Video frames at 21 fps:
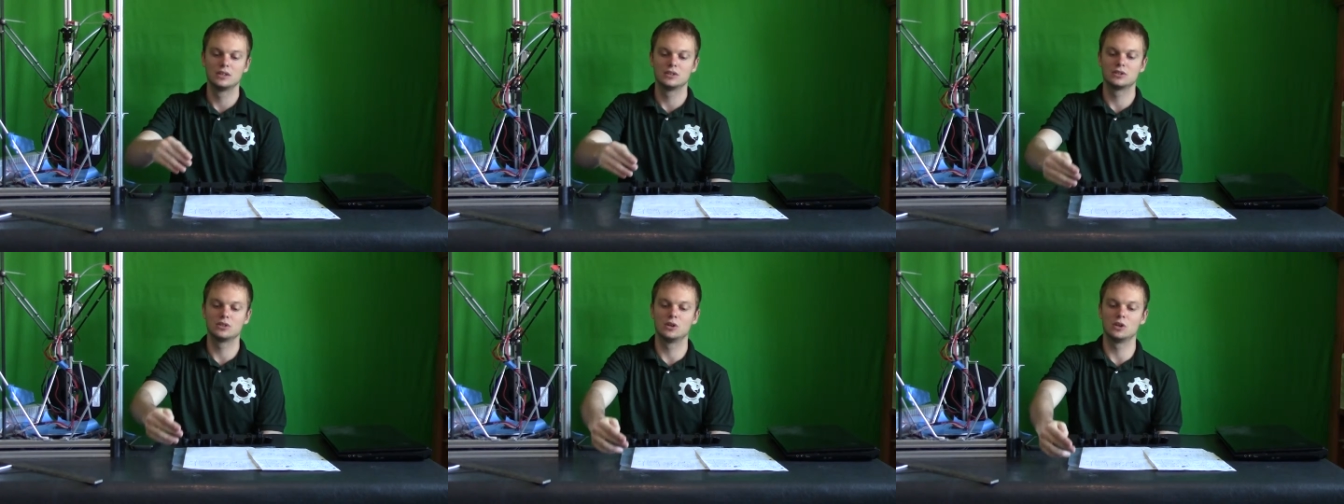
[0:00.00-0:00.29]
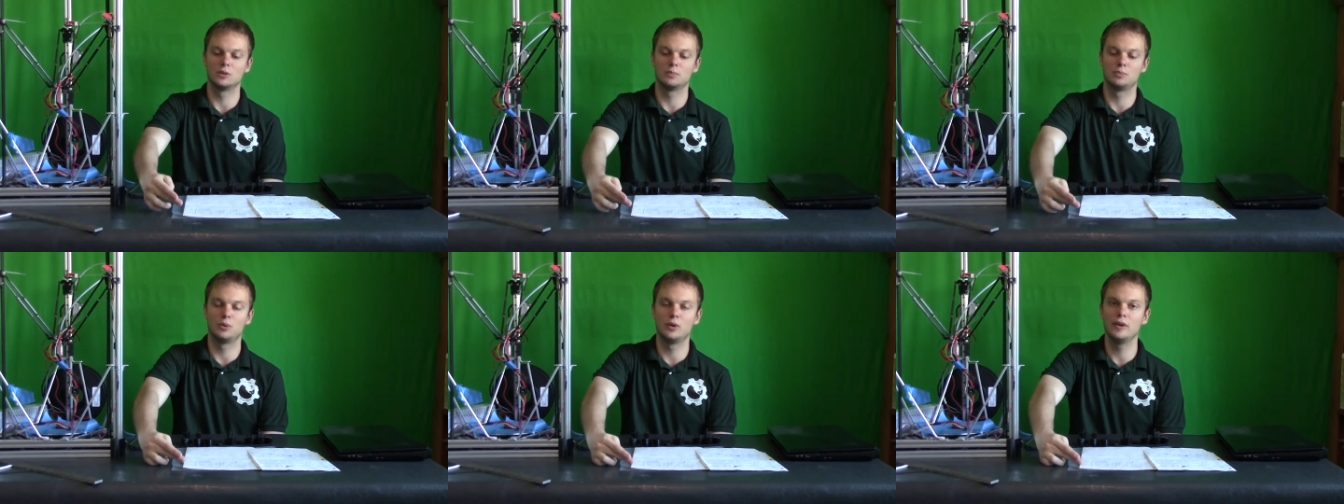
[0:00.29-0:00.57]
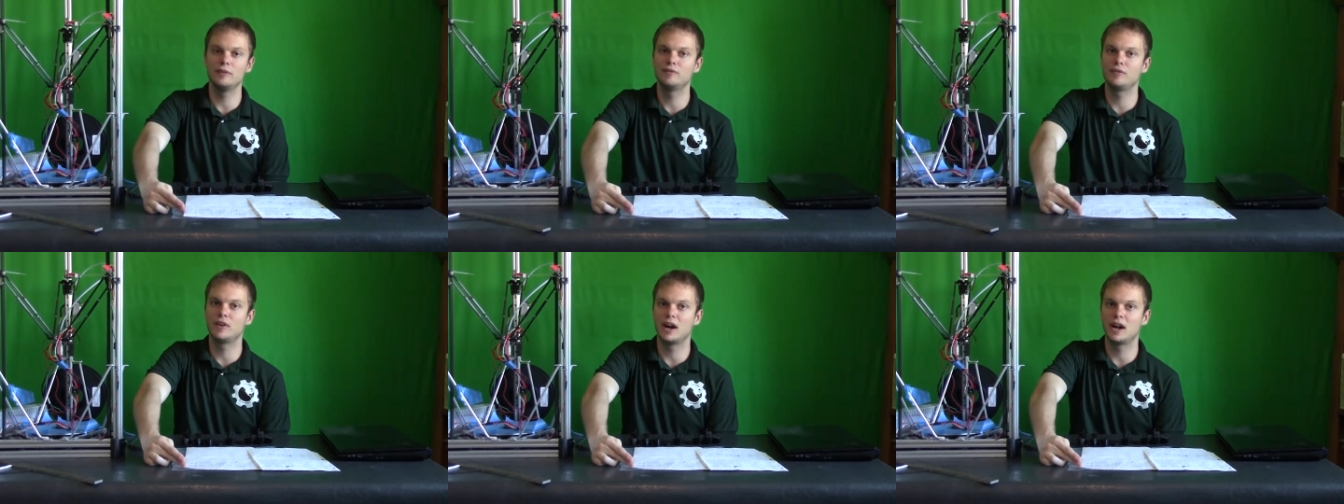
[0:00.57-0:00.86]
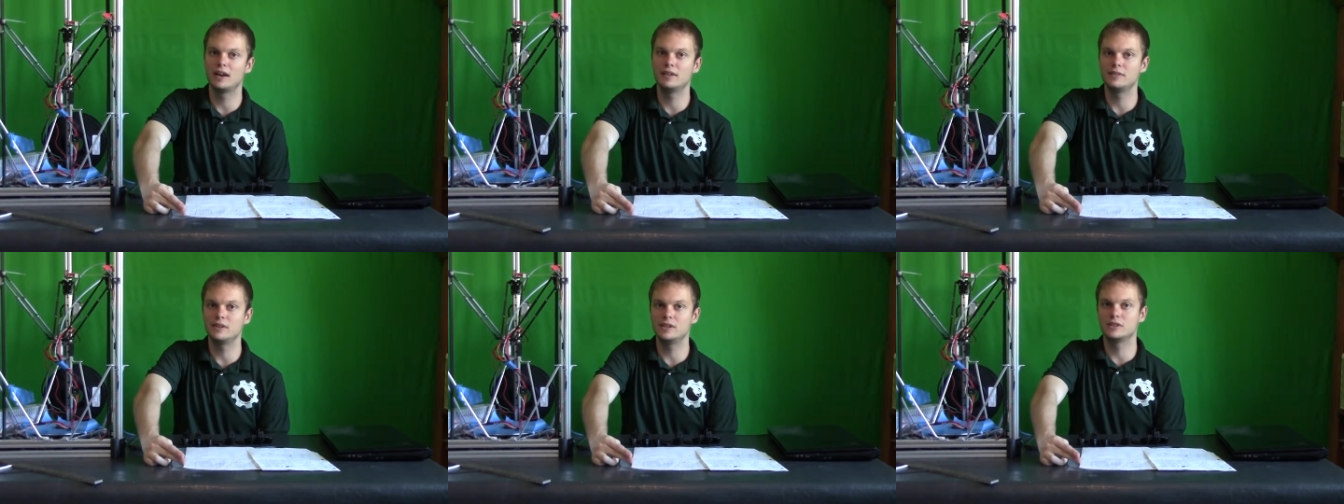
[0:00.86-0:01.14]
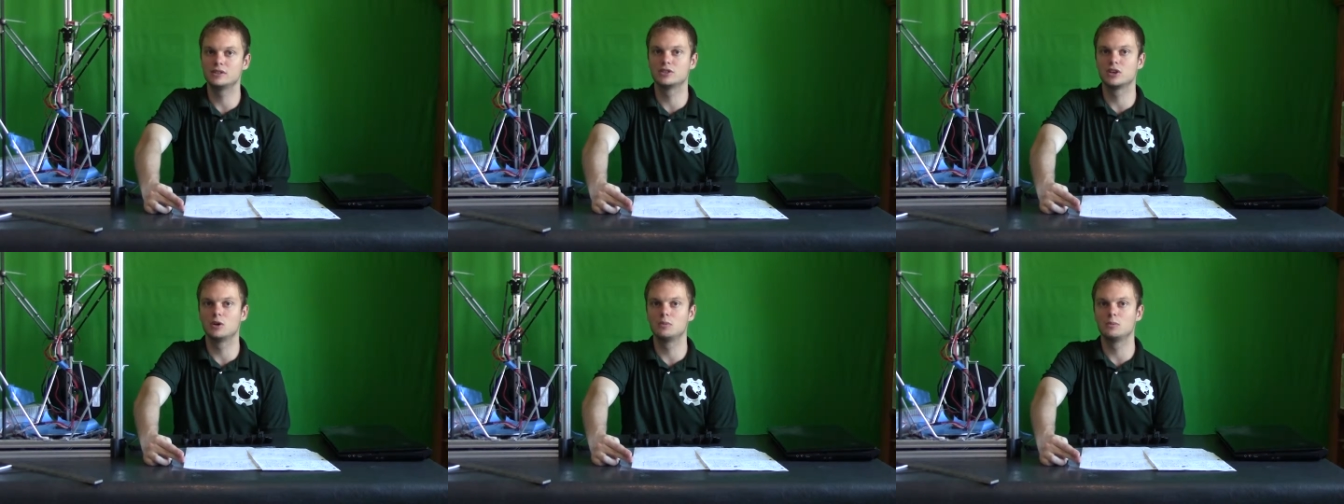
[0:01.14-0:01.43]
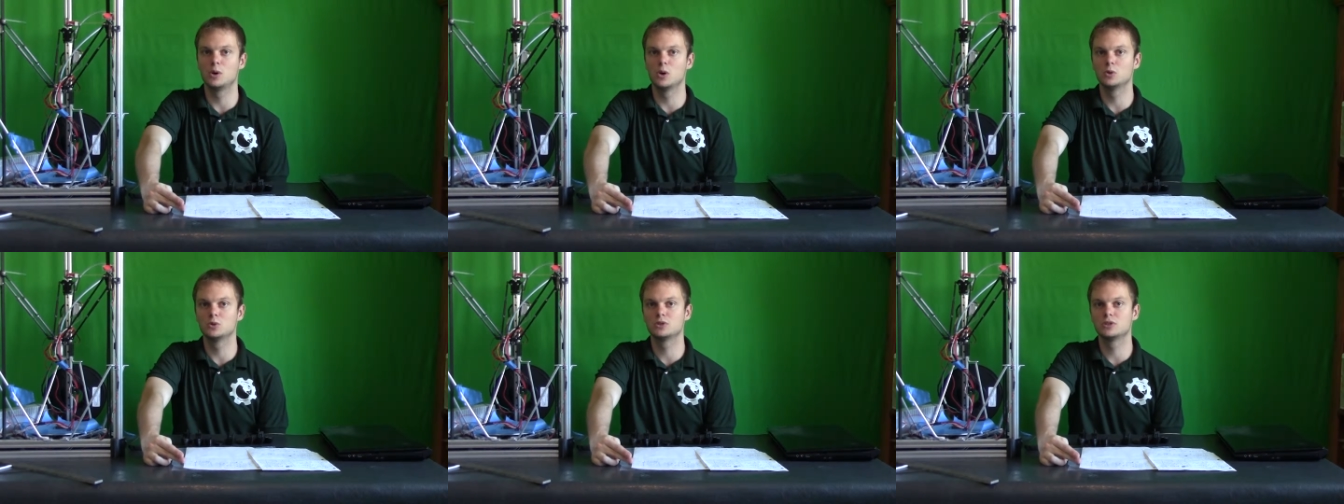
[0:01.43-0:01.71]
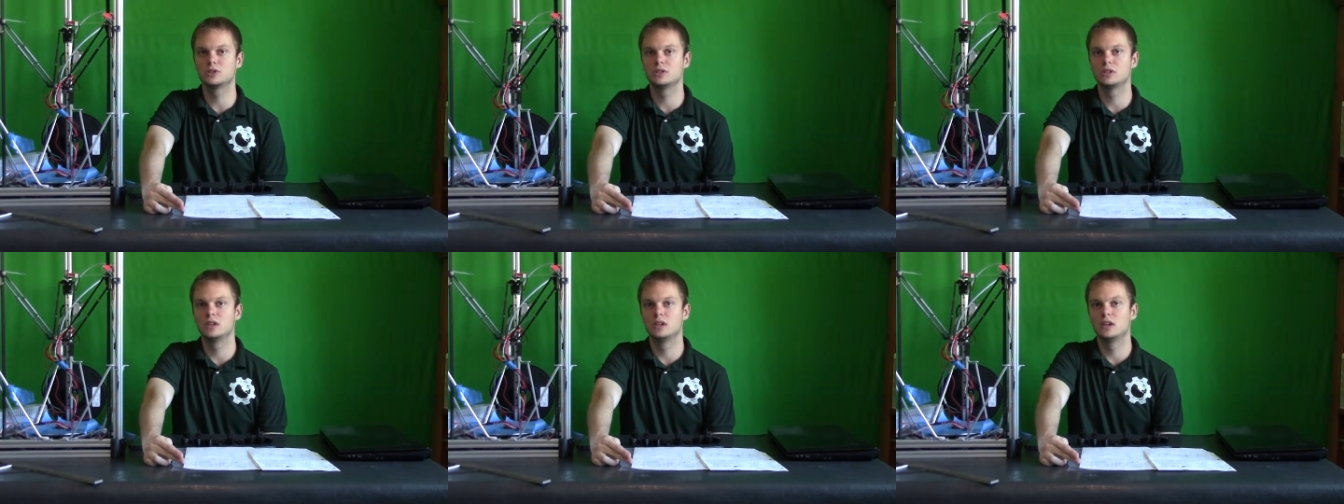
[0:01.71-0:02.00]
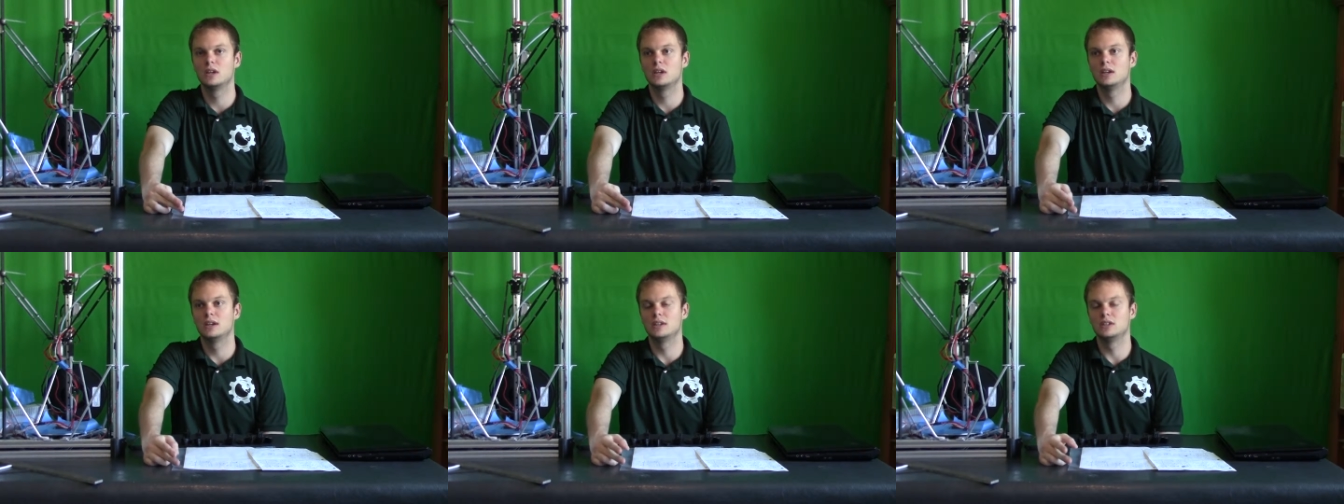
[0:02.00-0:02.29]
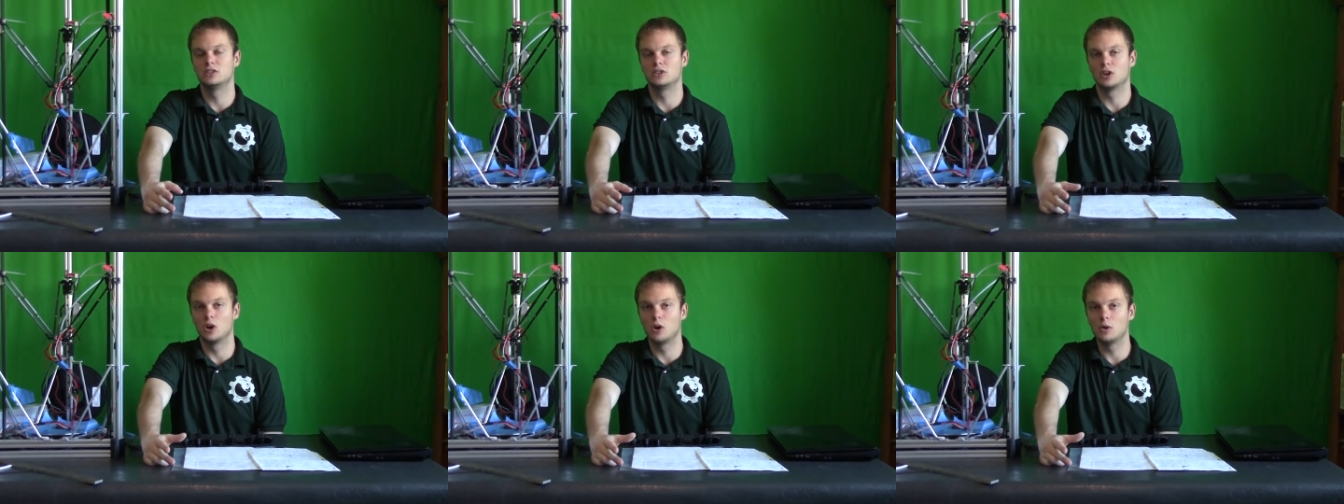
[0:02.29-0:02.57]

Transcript: So the zero point five is almost is